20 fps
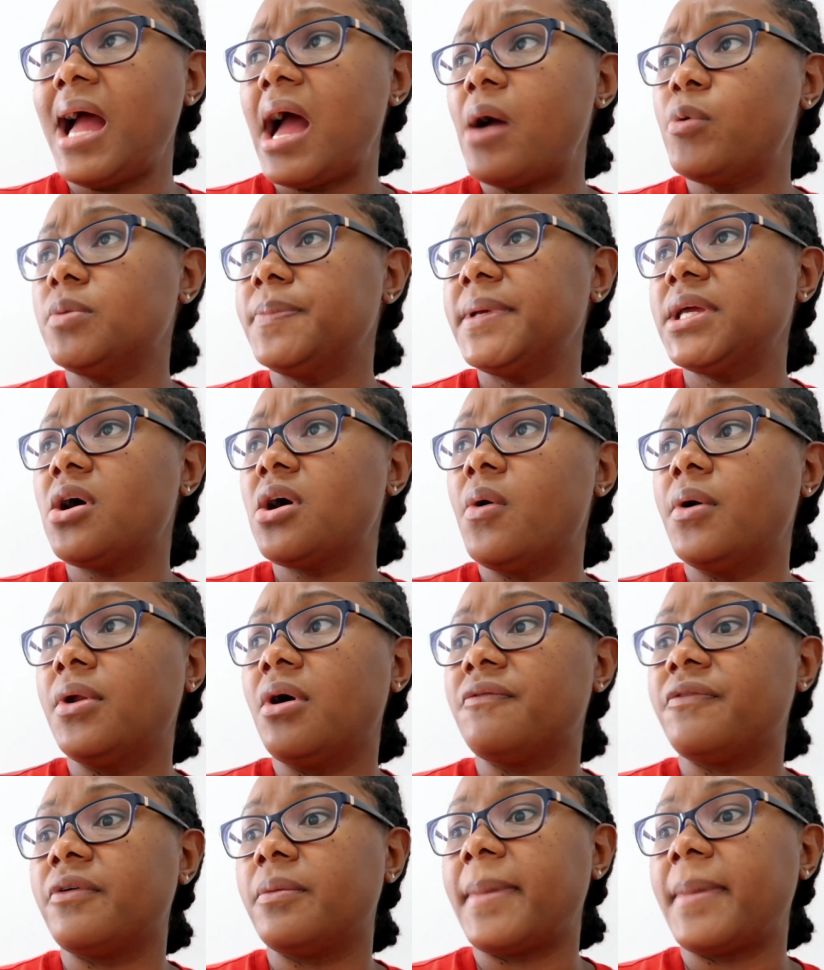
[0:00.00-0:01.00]
I will be going
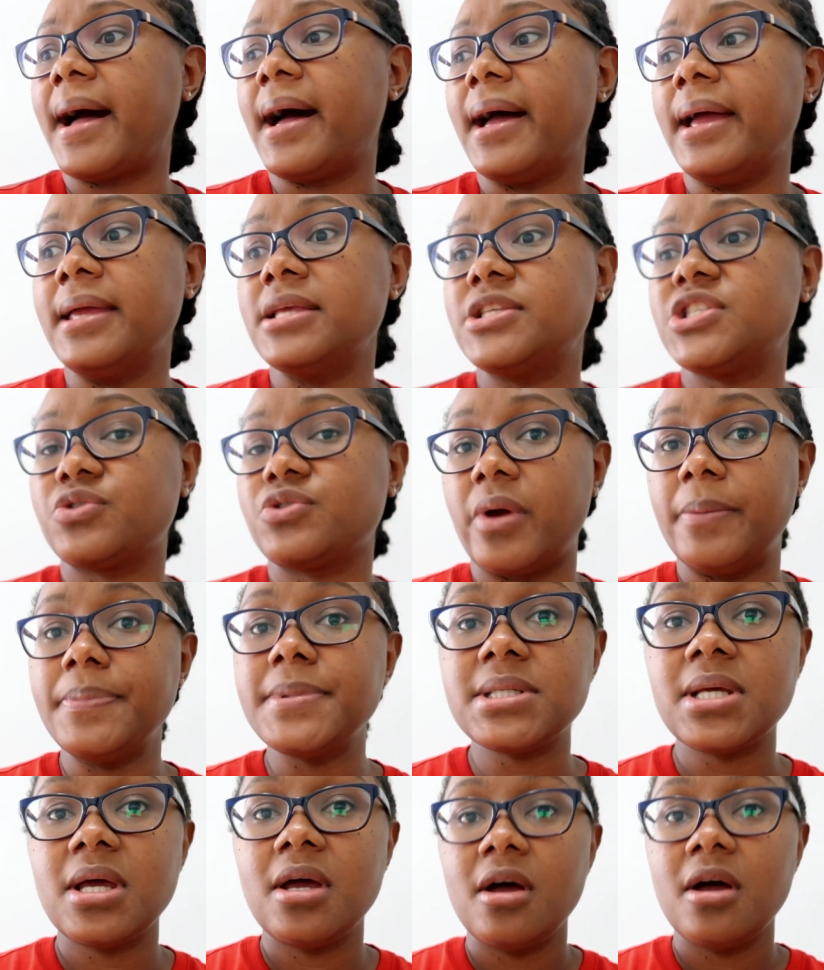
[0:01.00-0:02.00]
over my
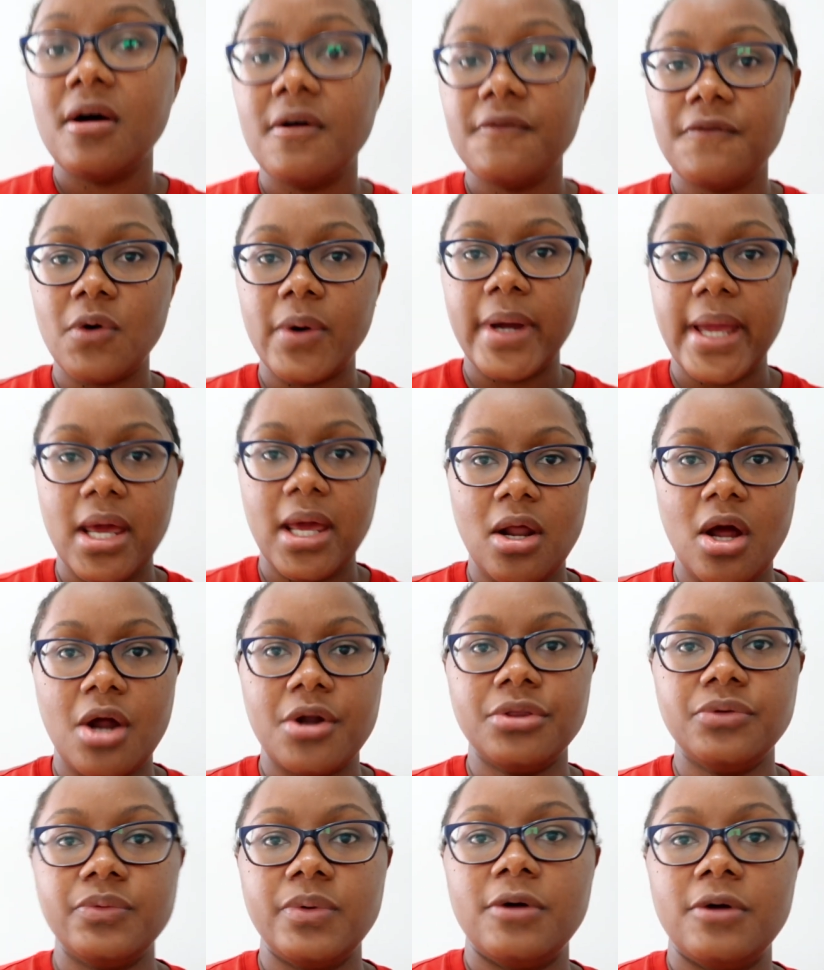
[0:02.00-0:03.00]
script for
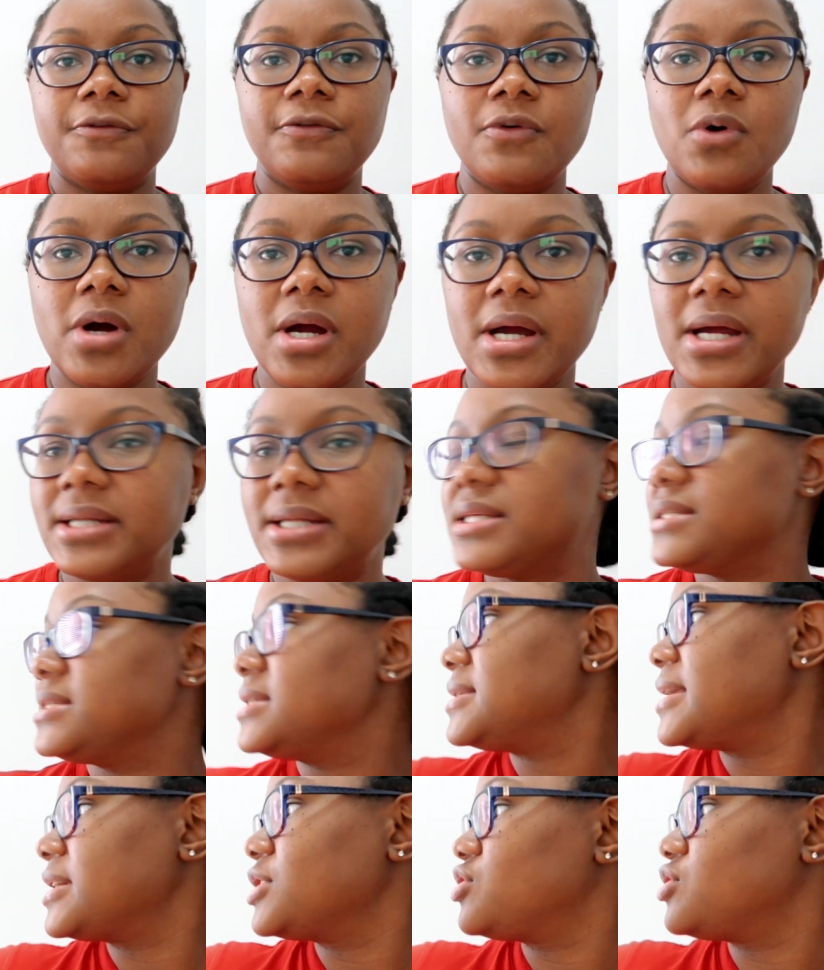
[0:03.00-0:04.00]
NR 304. This
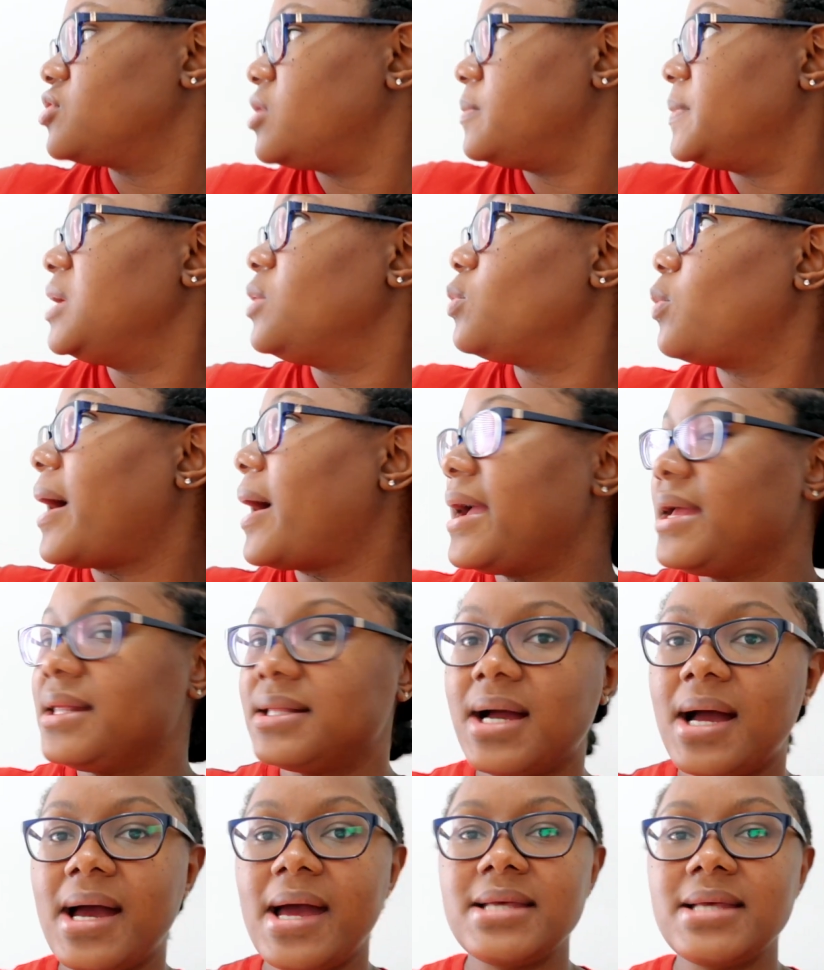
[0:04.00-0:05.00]
is extremely
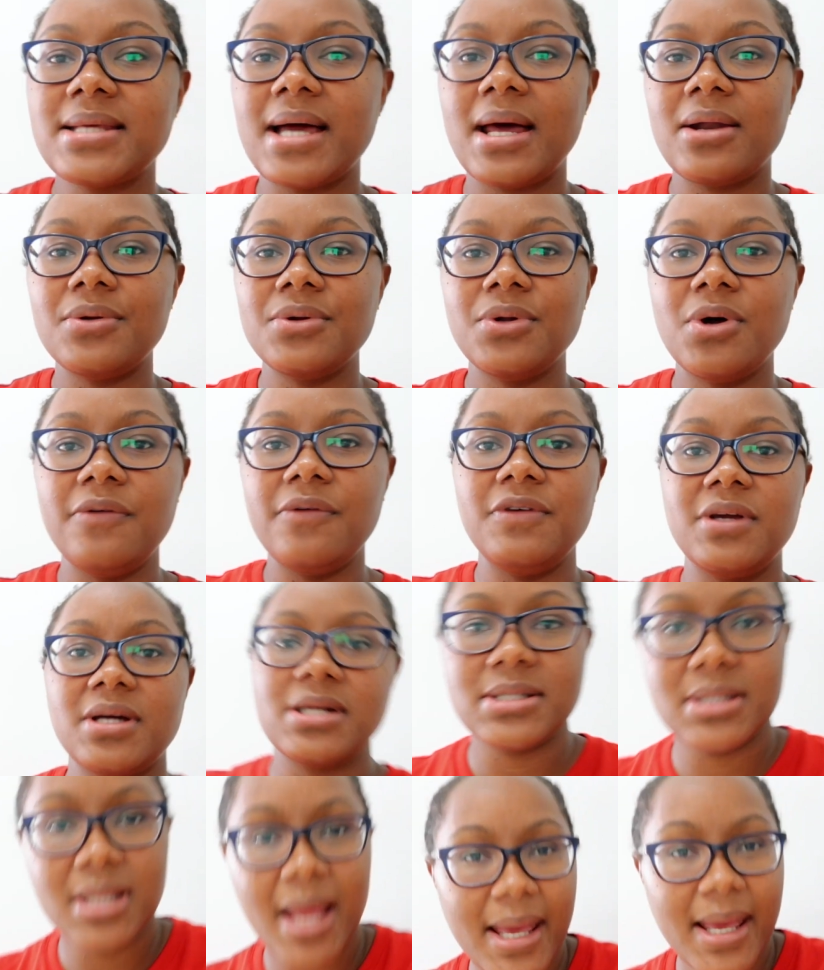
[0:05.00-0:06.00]
white, guys. I don't know if you
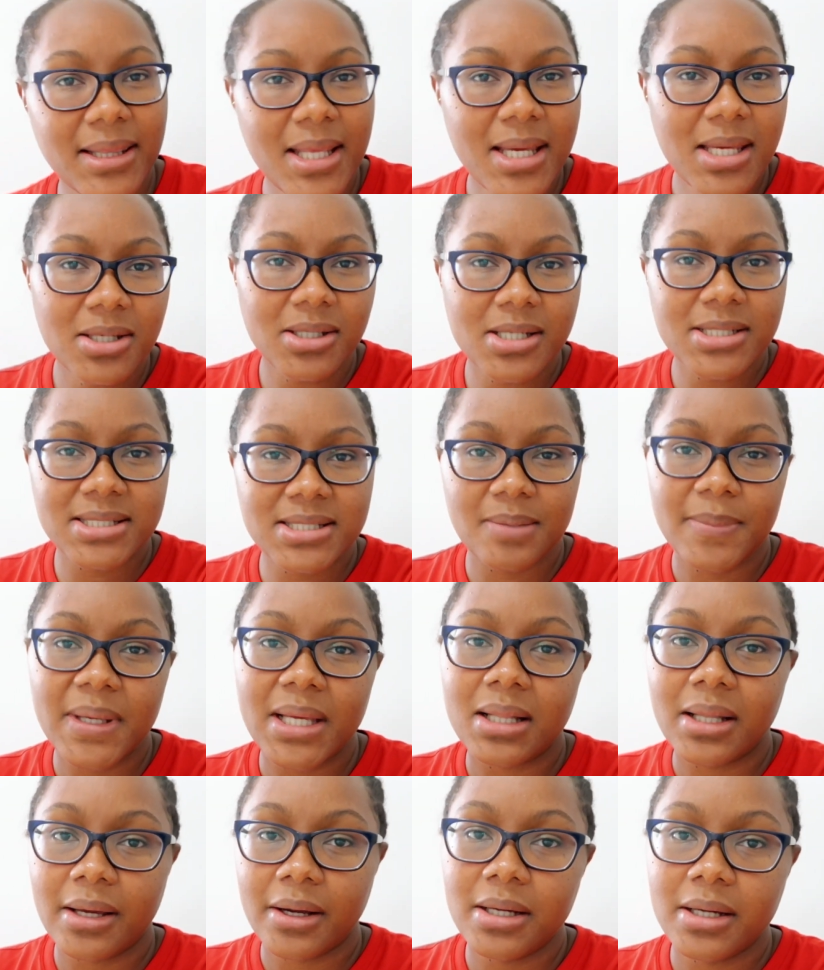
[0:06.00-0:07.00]
could, I think you could see
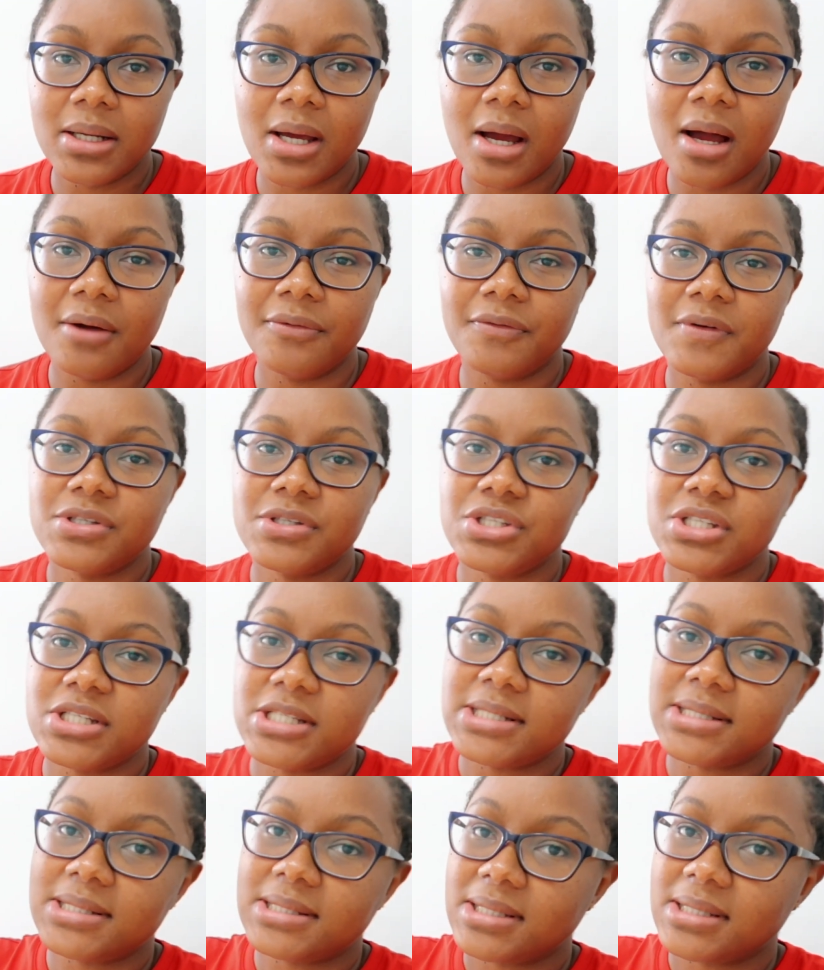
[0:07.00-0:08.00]
me clear enough. It's
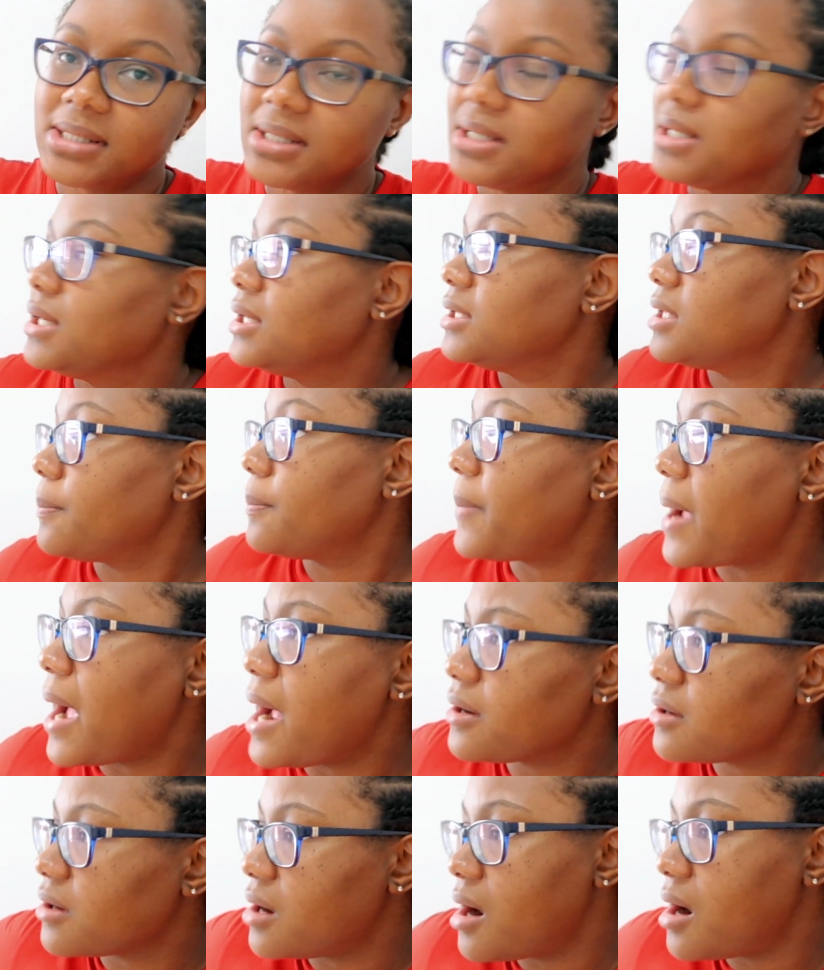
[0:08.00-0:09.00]
just the
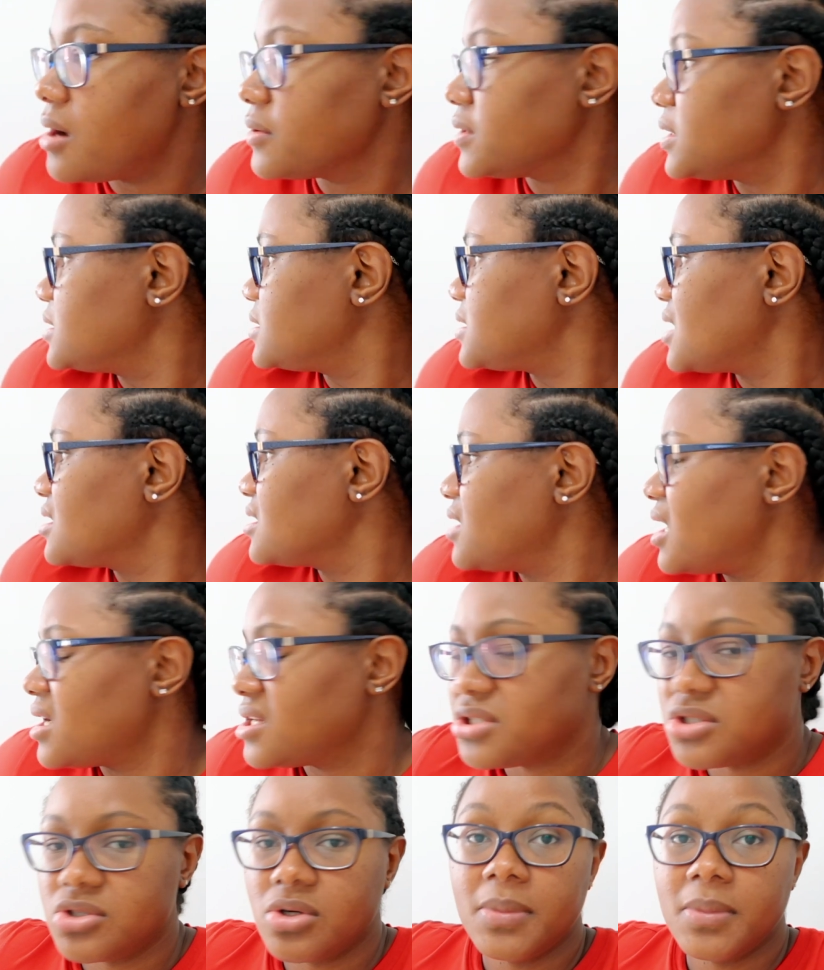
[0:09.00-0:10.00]
background is like
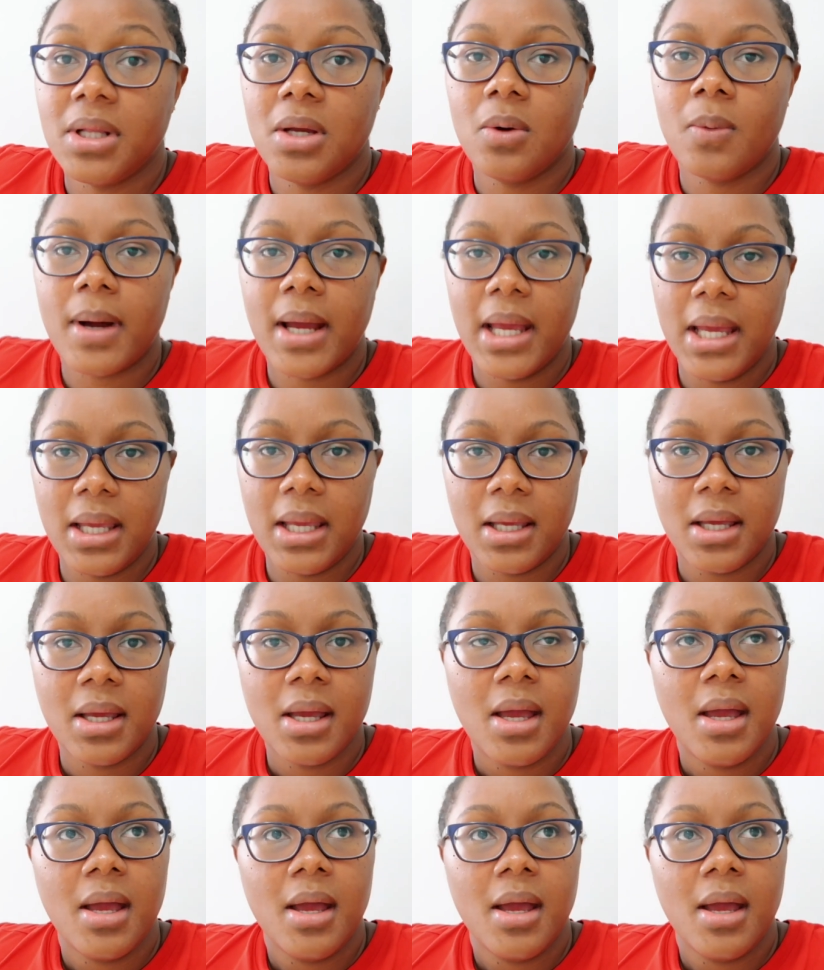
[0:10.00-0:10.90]
extremely white.